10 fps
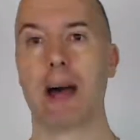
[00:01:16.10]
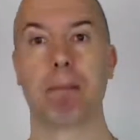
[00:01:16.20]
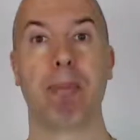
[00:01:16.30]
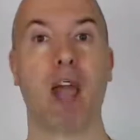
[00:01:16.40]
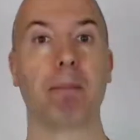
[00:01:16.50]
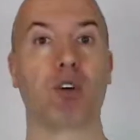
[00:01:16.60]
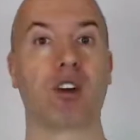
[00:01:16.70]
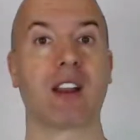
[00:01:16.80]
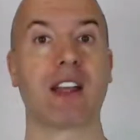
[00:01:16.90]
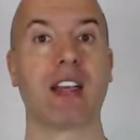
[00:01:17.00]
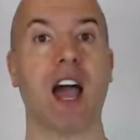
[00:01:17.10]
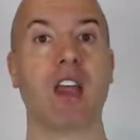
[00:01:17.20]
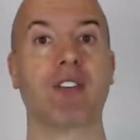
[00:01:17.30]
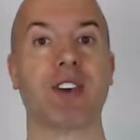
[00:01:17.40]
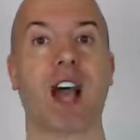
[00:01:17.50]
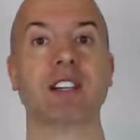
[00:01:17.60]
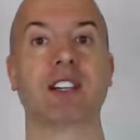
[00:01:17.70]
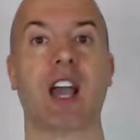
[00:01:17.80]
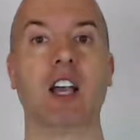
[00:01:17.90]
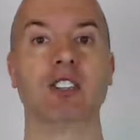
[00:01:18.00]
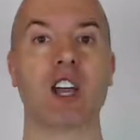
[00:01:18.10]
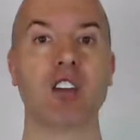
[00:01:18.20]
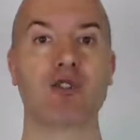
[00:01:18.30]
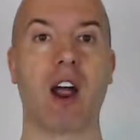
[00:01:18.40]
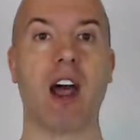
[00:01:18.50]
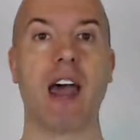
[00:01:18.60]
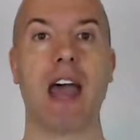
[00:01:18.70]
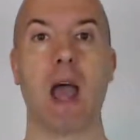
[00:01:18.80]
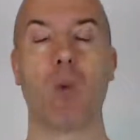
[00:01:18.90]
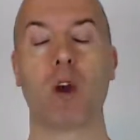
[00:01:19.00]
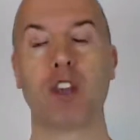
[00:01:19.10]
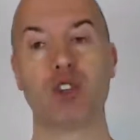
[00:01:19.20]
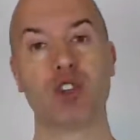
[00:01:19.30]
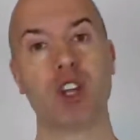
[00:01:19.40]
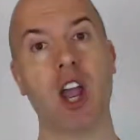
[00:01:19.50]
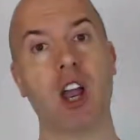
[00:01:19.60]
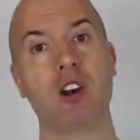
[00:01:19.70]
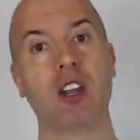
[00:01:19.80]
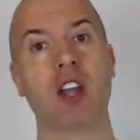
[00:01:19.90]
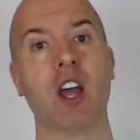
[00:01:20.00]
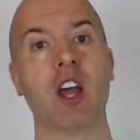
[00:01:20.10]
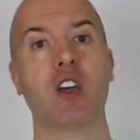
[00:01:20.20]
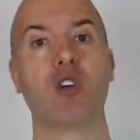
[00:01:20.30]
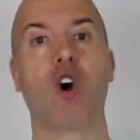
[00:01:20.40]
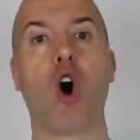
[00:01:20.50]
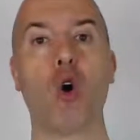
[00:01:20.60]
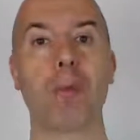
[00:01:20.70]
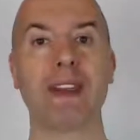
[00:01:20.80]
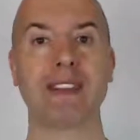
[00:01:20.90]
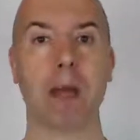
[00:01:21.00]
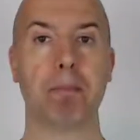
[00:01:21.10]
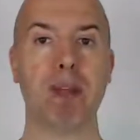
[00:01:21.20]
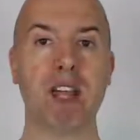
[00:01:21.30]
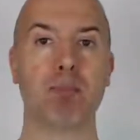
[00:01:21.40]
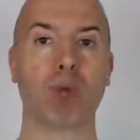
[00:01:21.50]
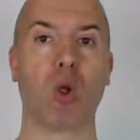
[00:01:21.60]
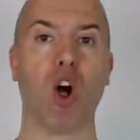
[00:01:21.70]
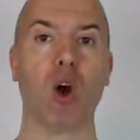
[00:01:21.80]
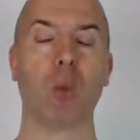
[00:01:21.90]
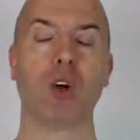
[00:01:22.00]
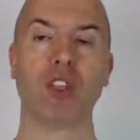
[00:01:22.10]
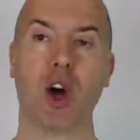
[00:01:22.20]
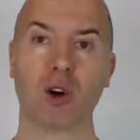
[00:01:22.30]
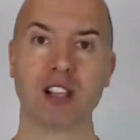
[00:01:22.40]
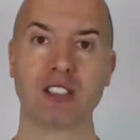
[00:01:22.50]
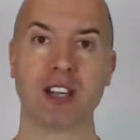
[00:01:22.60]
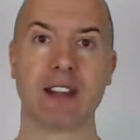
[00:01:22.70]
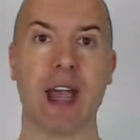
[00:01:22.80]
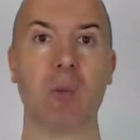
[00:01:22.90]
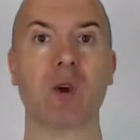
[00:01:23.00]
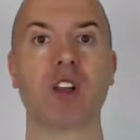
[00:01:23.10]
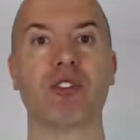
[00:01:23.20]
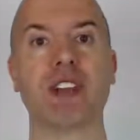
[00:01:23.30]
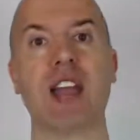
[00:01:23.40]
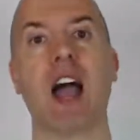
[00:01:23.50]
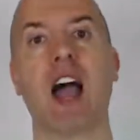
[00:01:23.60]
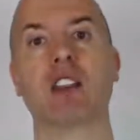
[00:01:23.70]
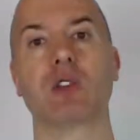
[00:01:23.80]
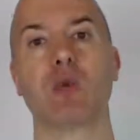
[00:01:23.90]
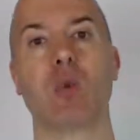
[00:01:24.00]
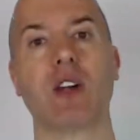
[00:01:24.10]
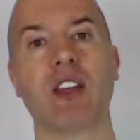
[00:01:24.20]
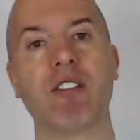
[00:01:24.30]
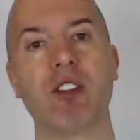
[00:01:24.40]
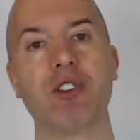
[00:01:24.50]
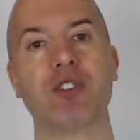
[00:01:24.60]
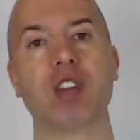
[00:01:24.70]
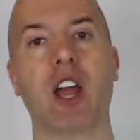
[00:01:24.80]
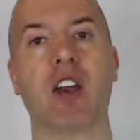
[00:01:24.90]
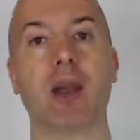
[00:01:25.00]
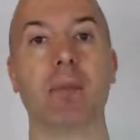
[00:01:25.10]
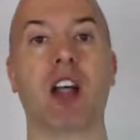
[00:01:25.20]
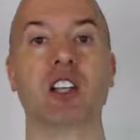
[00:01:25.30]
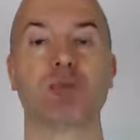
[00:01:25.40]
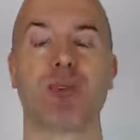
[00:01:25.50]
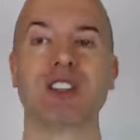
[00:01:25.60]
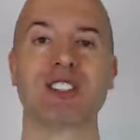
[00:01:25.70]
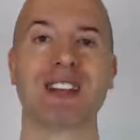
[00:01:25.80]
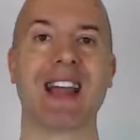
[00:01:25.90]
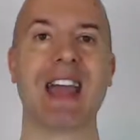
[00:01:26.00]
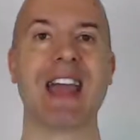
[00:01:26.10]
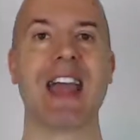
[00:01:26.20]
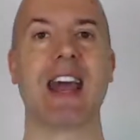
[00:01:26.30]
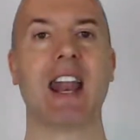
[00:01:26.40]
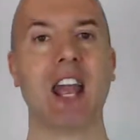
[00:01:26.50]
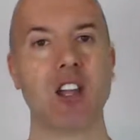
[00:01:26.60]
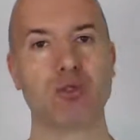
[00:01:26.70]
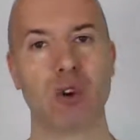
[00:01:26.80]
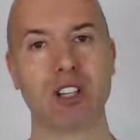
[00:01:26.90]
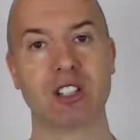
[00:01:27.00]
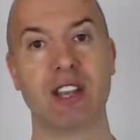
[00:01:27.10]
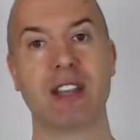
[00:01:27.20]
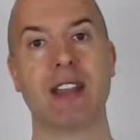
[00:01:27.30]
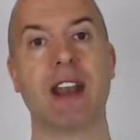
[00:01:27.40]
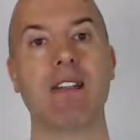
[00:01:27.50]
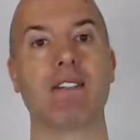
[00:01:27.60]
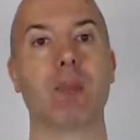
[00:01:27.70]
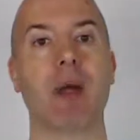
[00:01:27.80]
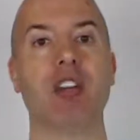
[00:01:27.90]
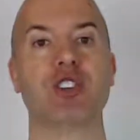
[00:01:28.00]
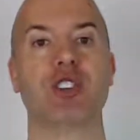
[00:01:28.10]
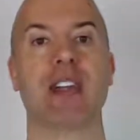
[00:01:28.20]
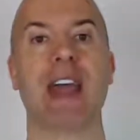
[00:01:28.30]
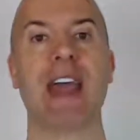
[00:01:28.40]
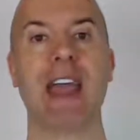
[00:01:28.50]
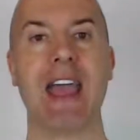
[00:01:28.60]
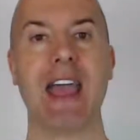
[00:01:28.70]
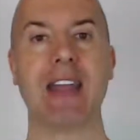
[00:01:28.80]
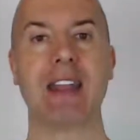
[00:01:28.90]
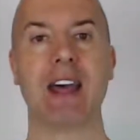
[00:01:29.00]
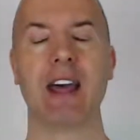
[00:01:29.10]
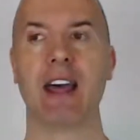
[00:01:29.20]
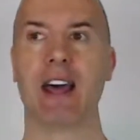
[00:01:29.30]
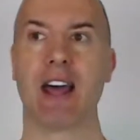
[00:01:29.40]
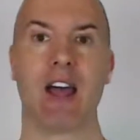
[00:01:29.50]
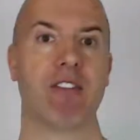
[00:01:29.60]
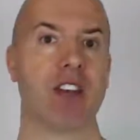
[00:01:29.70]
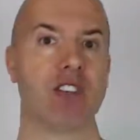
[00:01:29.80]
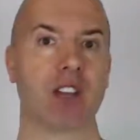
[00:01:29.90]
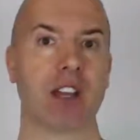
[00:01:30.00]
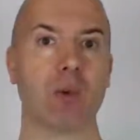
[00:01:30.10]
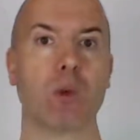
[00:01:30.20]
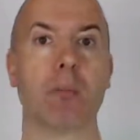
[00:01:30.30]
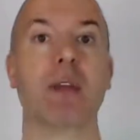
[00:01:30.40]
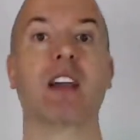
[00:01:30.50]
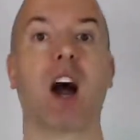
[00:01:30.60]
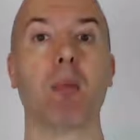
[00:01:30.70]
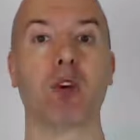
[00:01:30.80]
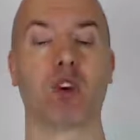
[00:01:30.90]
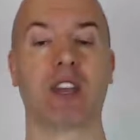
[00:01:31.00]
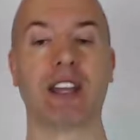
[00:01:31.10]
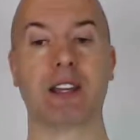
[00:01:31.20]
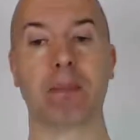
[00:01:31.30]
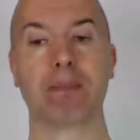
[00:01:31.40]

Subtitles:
pay-per-click advertising, etc. And when you share it, you're hoping that people will notice it and will react to whatever you're sharing by expressing an interest in that information, and eventually will become your lead.